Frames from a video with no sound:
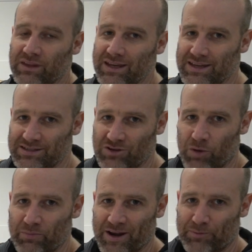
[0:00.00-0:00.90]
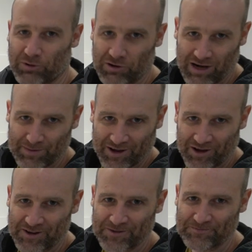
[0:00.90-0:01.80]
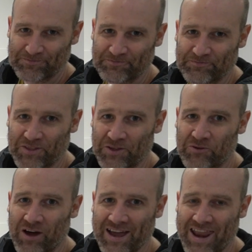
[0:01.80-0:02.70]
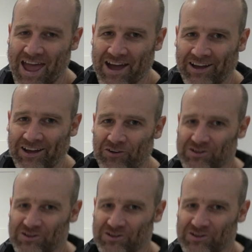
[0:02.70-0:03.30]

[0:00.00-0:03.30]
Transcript: is got better programming on it than Ryanair,